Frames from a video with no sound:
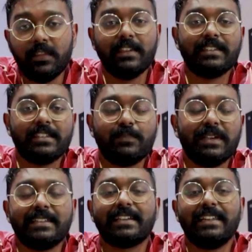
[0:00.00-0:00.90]
This is
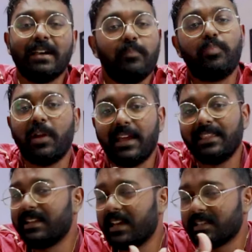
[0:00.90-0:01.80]
basically a
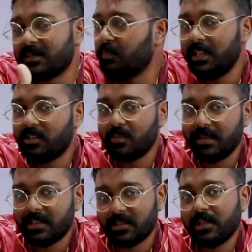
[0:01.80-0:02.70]
brand that does
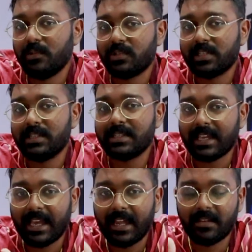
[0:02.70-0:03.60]
B2B solutions,
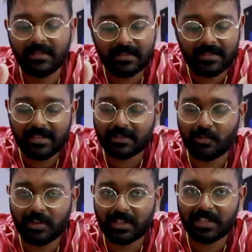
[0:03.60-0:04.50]
and this
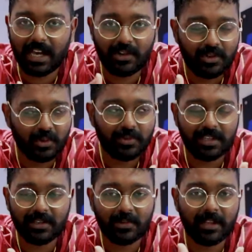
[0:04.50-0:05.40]
monitor, I don't
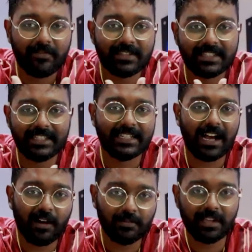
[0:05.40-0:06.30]
think you'll ever see it
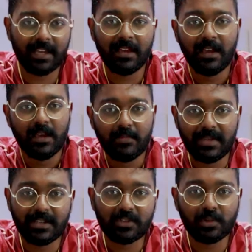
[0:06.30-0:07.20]
out there
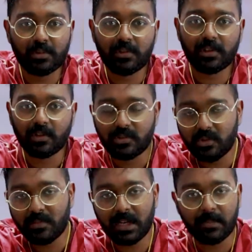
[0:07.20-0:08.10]
being sold to the consumer.